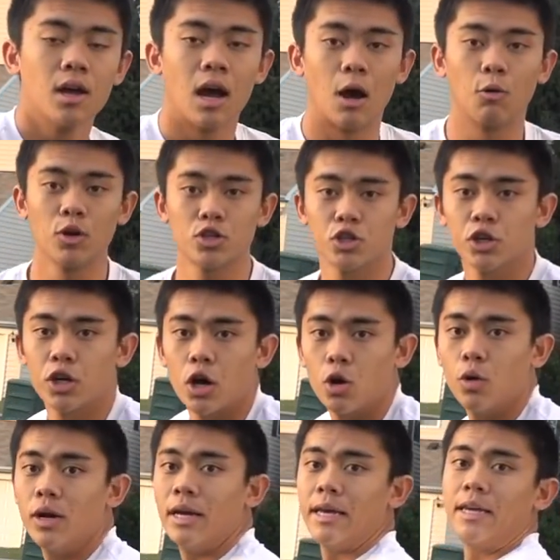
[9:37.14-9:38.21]
I want you to
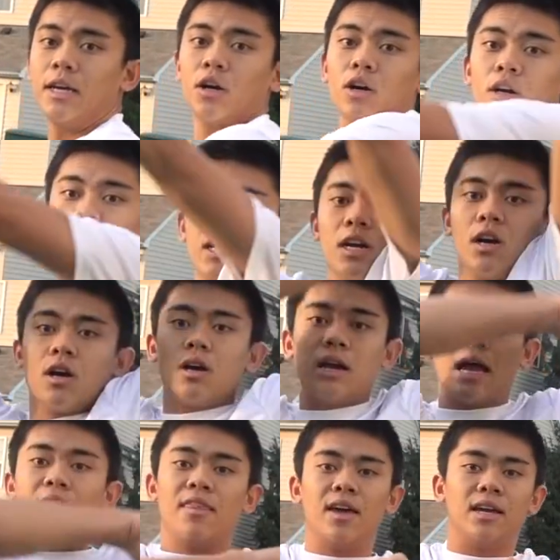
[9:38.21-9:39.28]
go here, here,
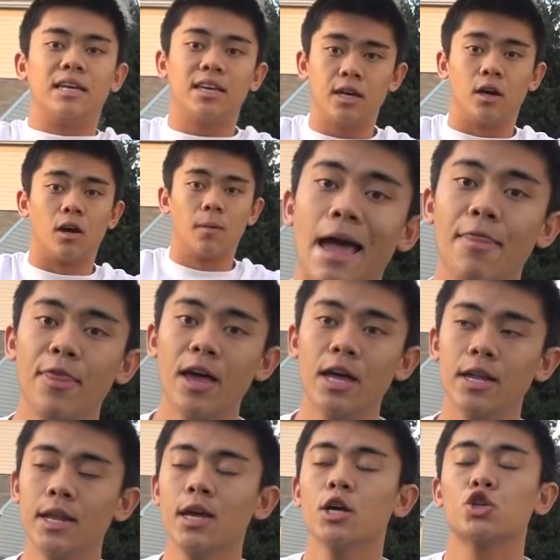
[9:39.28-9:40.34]
and then here. And
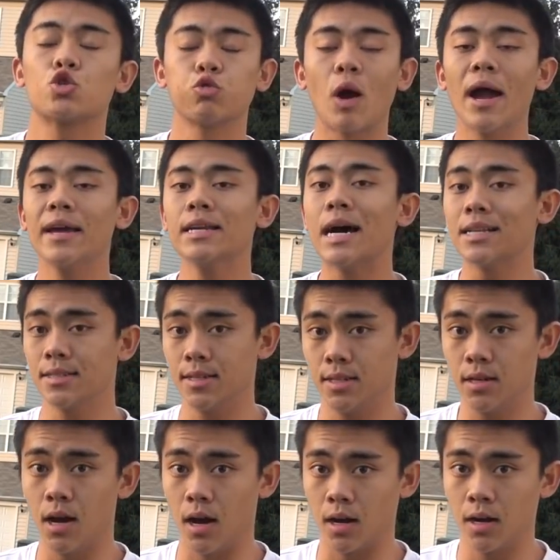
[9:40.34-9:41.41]
then try not to
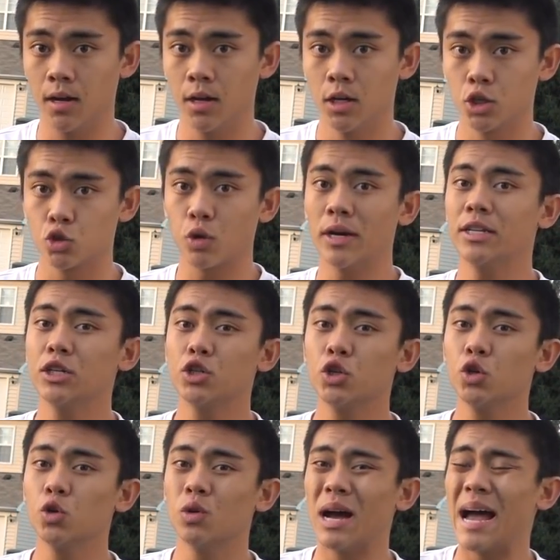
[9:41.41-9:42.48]
tuck. Try to
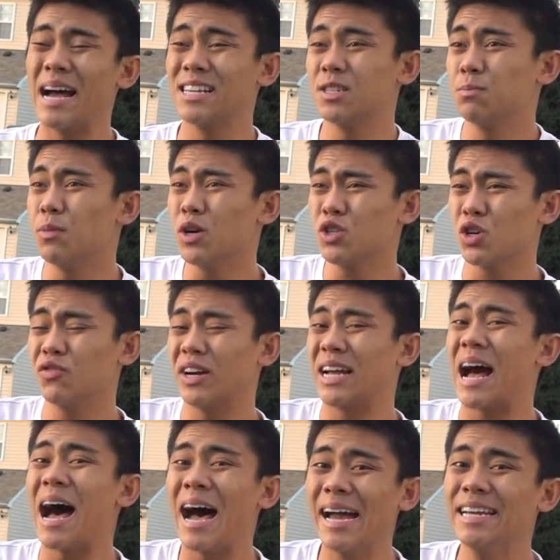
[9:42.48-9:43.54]
do as much of a
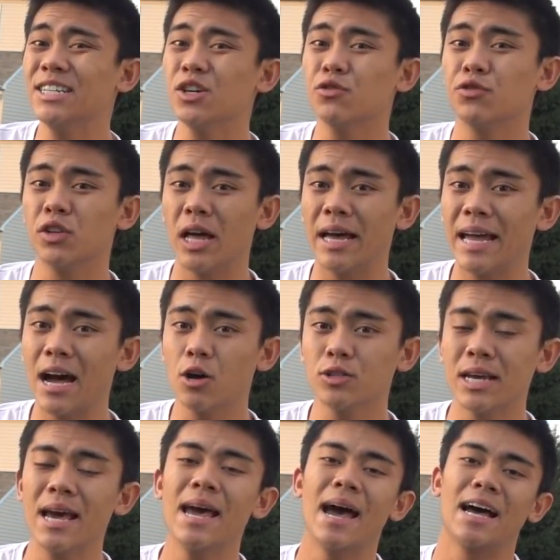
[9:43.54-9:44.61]
kind of layout
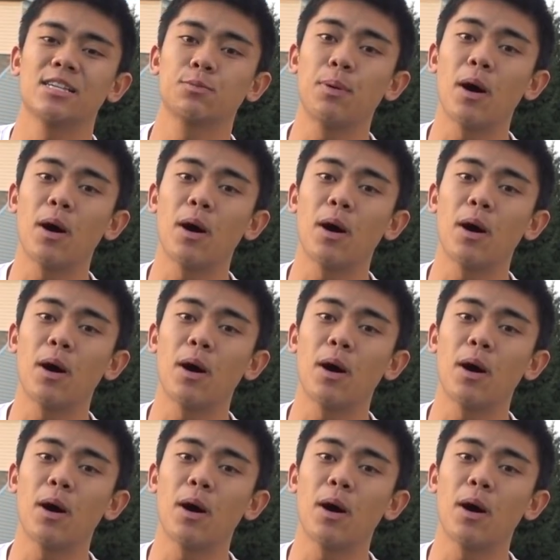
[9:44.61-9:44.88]
as